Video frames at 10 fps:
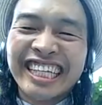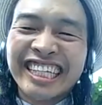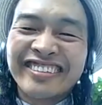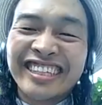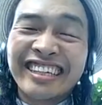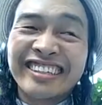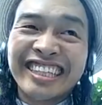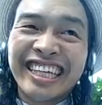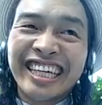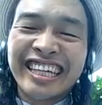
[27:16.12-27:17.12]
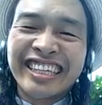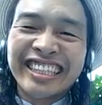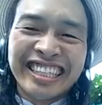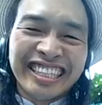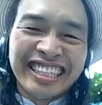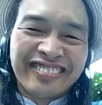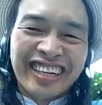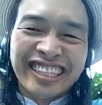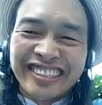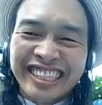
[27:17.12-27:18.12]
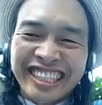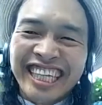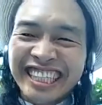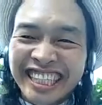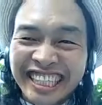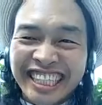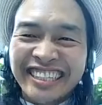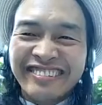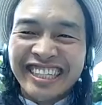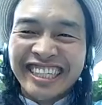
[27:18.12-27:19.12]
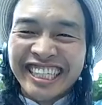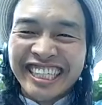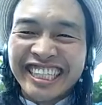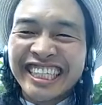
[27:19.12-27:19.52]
But I would say follow the science and see where it takes us.